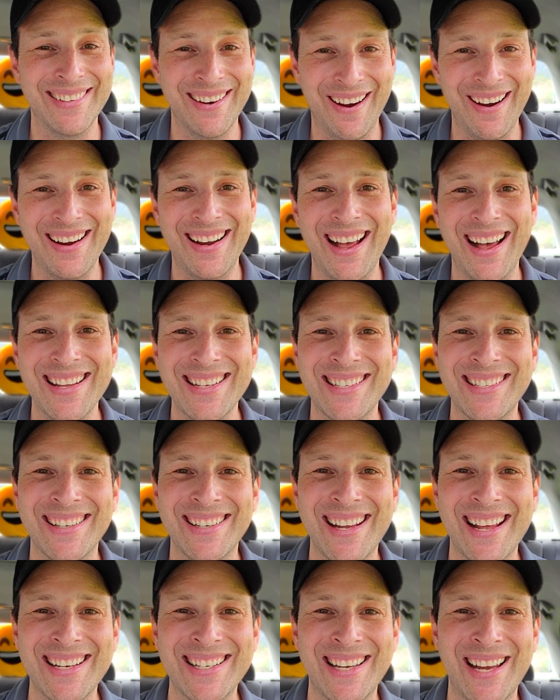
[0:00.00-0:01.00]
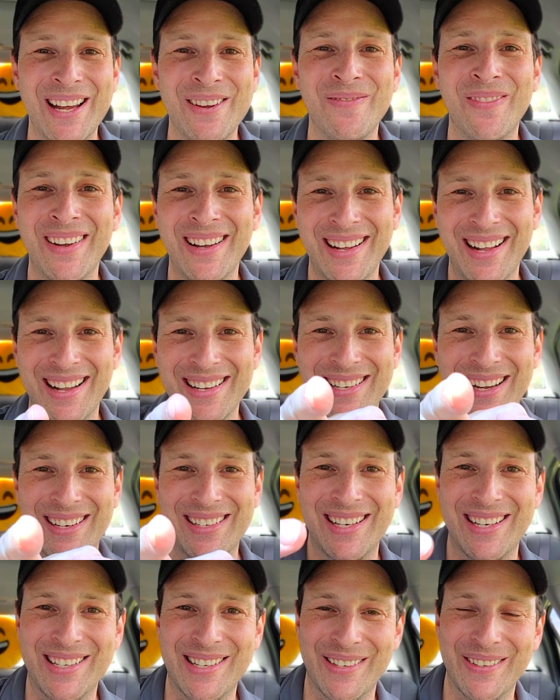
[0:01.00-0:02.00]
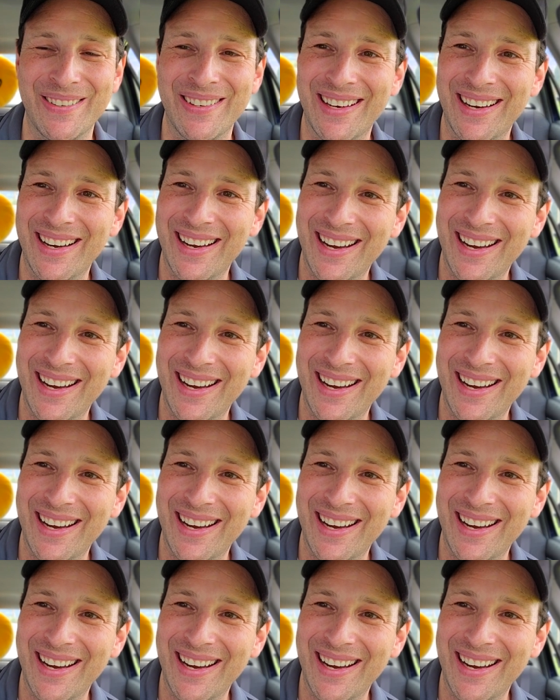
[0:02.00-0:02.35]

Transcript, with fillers: All right guys, until next time, I'll talk to you soon.